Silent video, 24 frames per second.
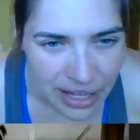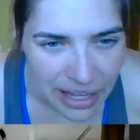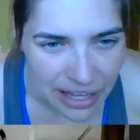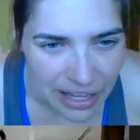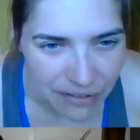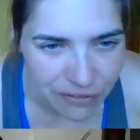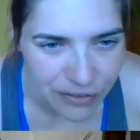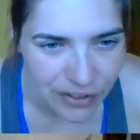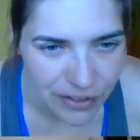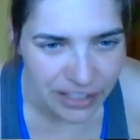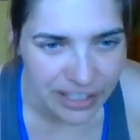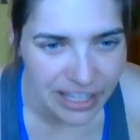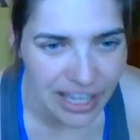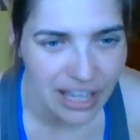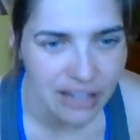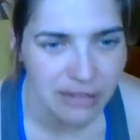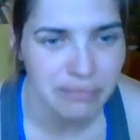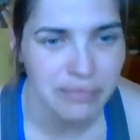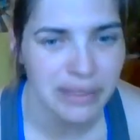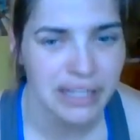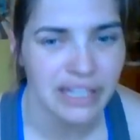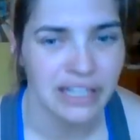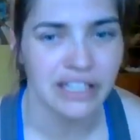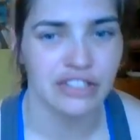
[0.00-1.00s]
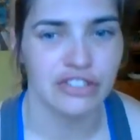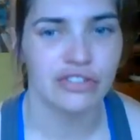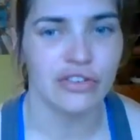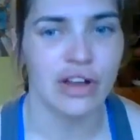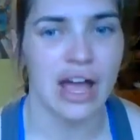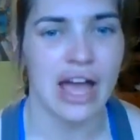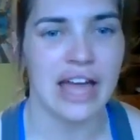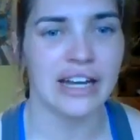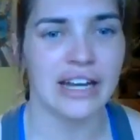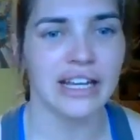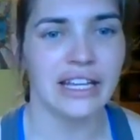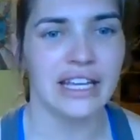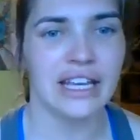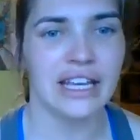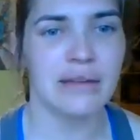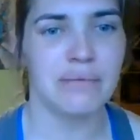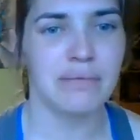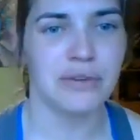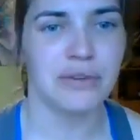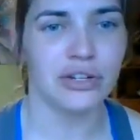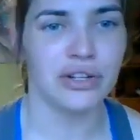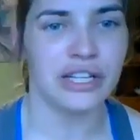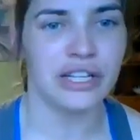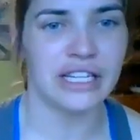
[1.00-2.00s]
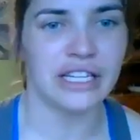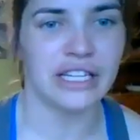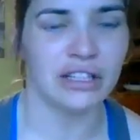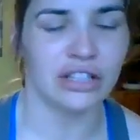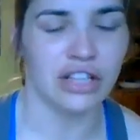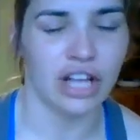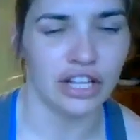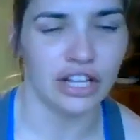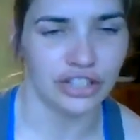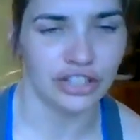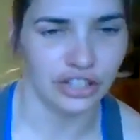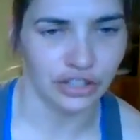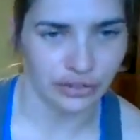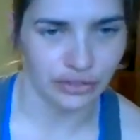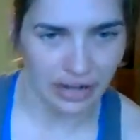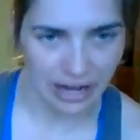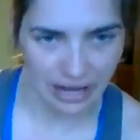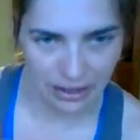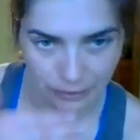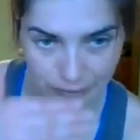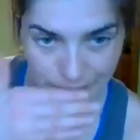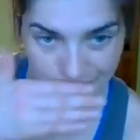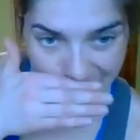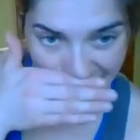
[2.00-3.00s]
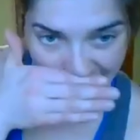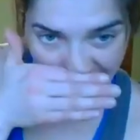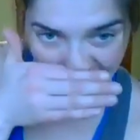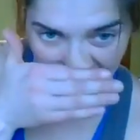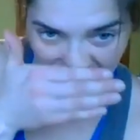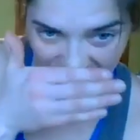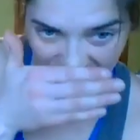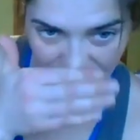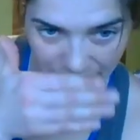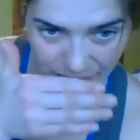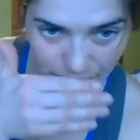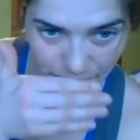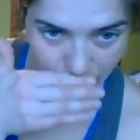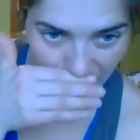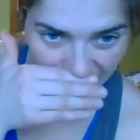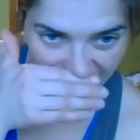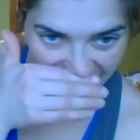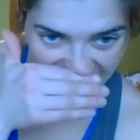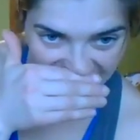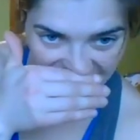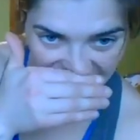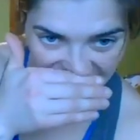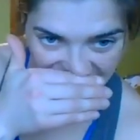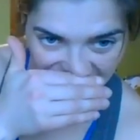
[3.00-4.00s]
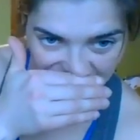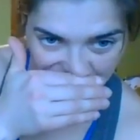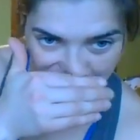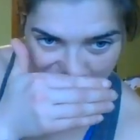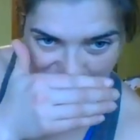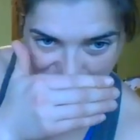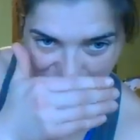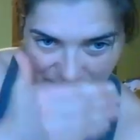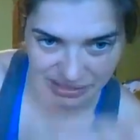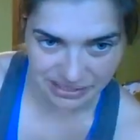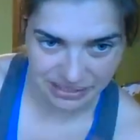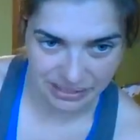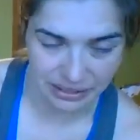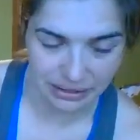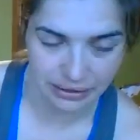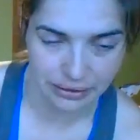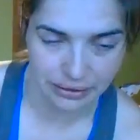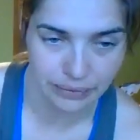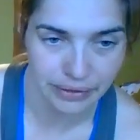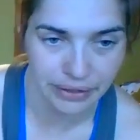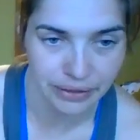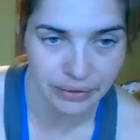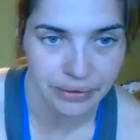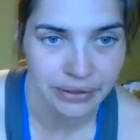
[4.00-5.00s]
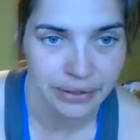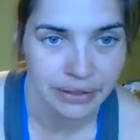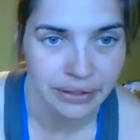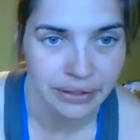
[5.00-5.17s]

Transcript: If you can, Megan, try to keep your heel on the ground, the one that you're pressing through.